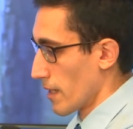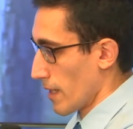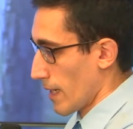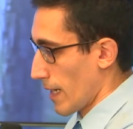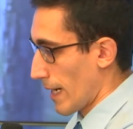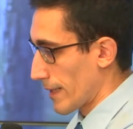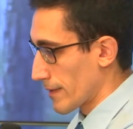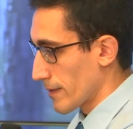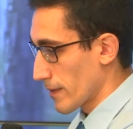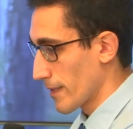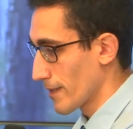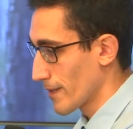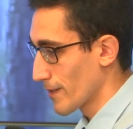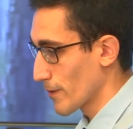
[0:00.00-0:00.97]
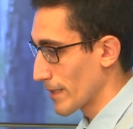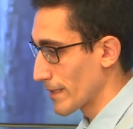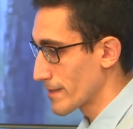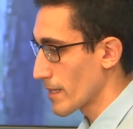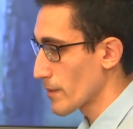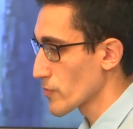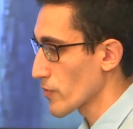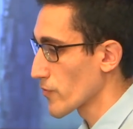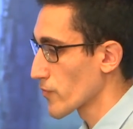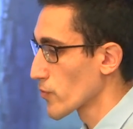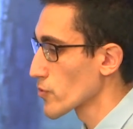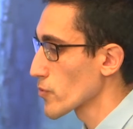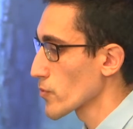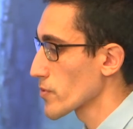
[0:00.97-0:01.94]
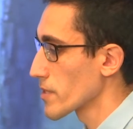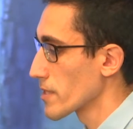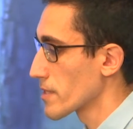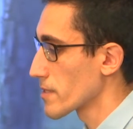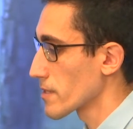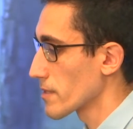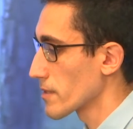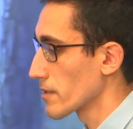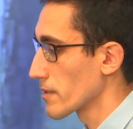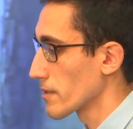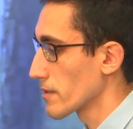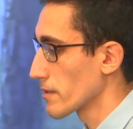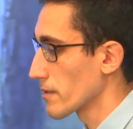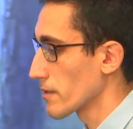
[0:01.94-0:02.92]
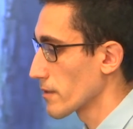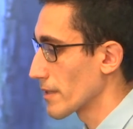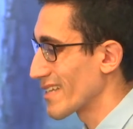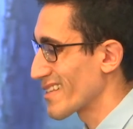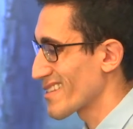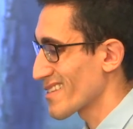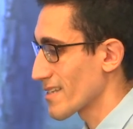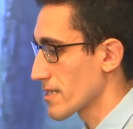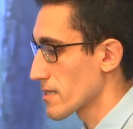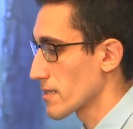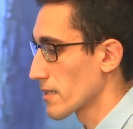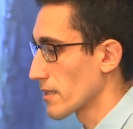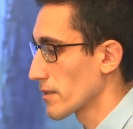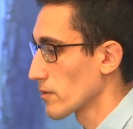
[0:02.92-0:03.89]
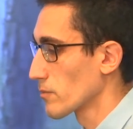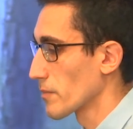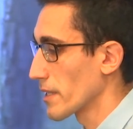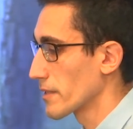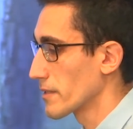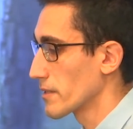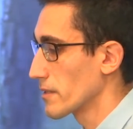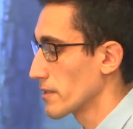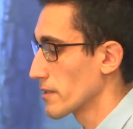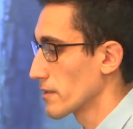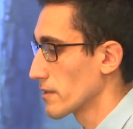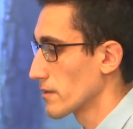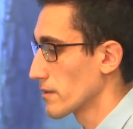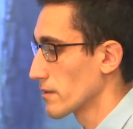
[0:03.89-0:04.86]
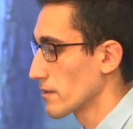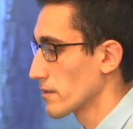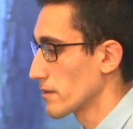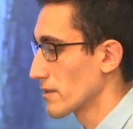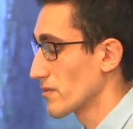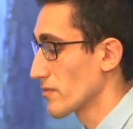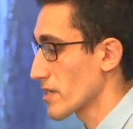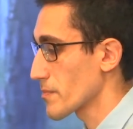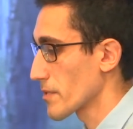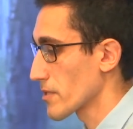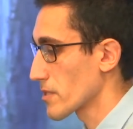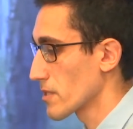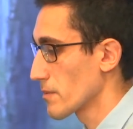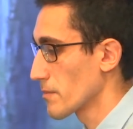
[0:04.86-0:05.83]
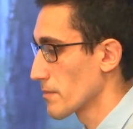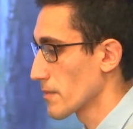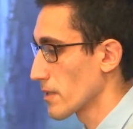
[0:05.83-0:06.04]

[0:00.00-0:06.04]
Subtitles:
And in terms of resources, it's still handled by the investment team.